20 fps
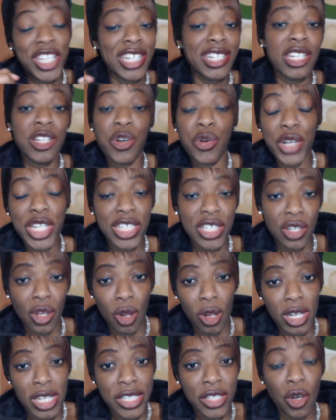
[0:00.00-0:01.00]
to certain
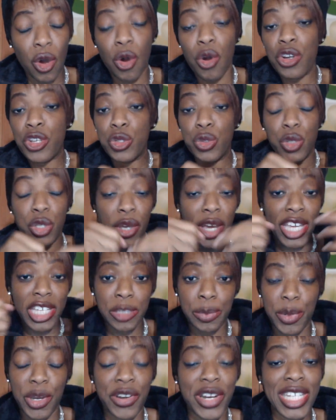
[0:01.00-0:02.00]
crystals or to your
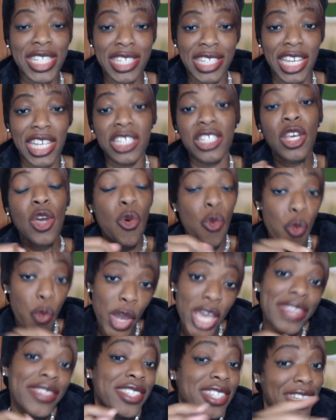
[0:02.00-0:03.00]
experiences
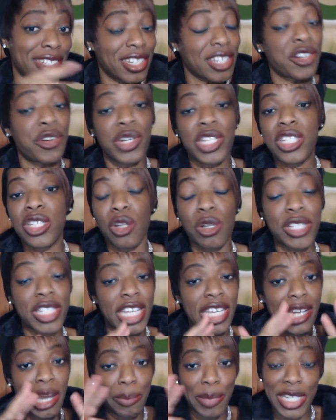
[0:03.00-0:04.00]
with certain
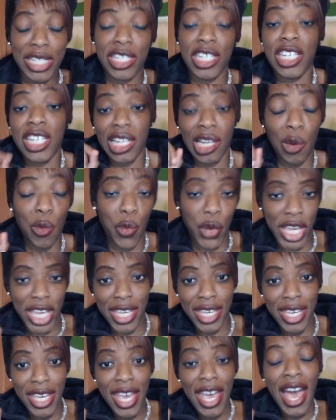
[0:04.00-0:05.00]
crystals in a particular
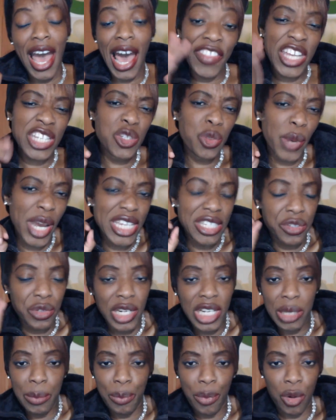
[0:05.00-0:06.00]
way. And that's why it's
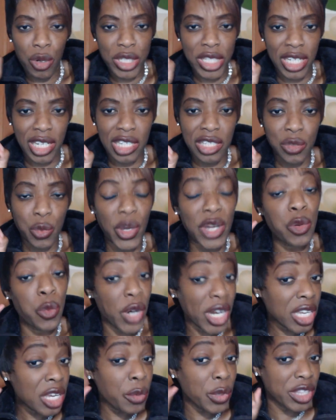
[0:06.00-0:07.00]
really important
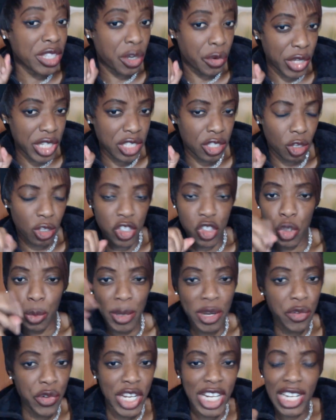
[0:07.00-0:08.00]
when working with crystals
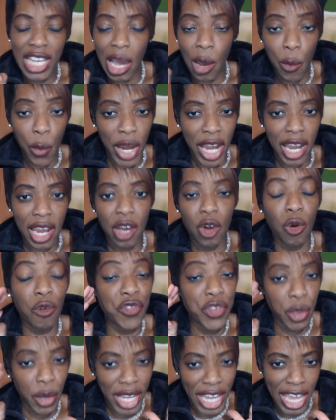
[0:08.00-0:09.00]
to be really aware
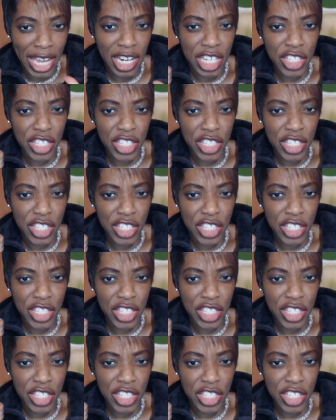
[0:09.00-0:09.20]
of your